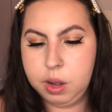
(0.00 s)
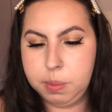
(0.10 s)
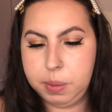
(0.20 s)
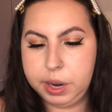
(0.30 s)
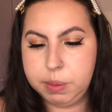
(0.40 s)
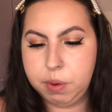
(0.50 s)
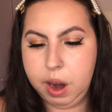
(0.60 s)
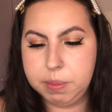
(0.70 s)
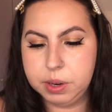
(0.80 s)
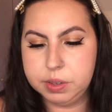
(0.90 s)
putty
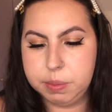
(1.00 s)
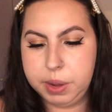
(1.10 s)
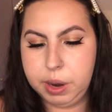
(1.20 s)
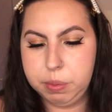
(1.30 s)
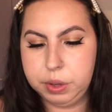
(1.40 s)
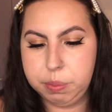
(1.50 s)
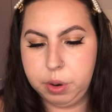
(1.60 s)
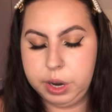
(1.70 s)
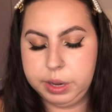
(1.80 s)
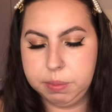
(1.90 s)
primers and pair with our
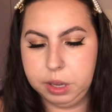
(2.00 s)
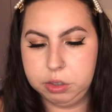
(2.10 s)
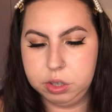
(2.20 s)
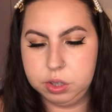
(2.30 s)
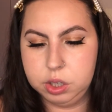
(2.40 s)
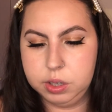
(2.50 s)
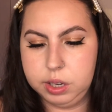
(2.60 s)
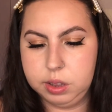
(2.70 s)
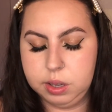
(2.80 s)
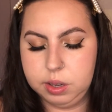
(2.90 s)
pretty blushes to
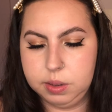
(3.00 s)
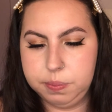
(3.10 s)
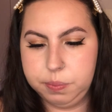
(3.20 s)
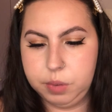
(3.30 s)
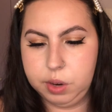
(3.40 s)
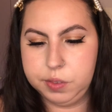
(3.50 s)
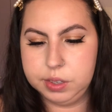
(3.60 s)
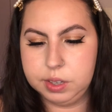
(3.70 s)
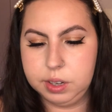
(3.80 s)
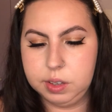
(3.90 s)
create the perfect
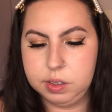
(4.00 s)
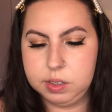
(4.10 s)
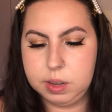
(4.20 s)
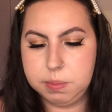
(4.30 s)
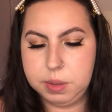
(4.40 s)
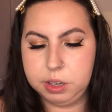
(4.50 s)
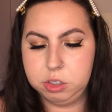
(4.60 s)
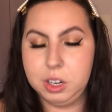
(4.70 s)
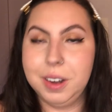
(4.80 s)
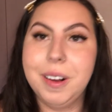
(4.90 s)
sun-kissed
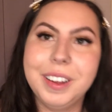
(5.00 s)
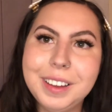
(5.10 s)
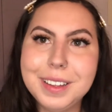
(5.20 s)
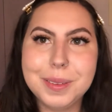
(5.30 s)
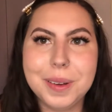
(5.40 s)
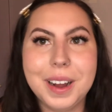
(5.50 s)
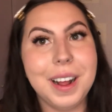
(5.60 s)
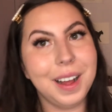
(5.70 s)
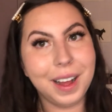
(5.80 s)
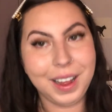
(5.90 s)
complexion. Guess what?
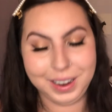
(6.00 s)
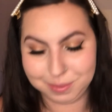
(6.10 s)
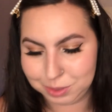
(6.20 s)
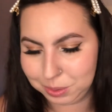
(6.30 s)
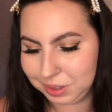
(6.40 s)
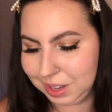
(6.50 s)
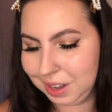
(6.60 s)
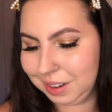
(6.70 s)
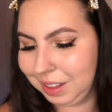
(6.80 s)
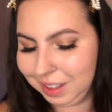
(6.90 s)
I am doing
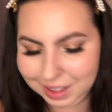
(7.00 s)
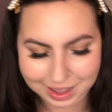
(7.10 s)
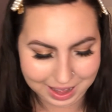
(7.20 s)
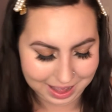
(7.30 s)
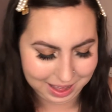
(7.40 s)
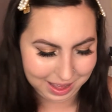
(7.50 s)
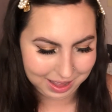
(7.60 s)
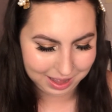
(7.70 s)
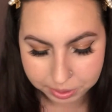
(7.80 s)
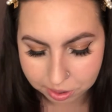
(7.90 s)
that.
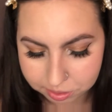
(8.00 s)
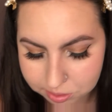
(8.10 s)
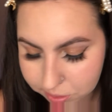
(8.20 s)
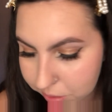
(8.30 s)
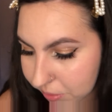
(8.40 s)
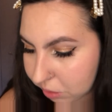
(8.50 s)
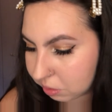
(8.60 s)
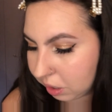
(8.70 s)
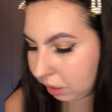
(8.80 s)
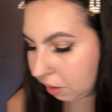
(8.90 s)
We are also going to be
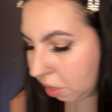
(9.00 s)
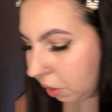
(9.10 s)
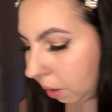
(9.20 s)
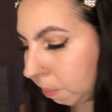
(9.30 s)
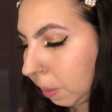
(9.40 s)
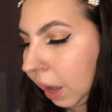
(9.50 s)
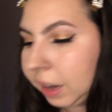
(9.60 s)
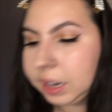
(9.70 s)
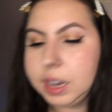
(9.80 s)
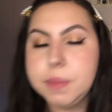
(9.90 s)
using the
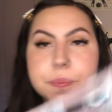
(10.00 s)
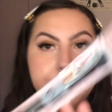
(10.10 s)
putty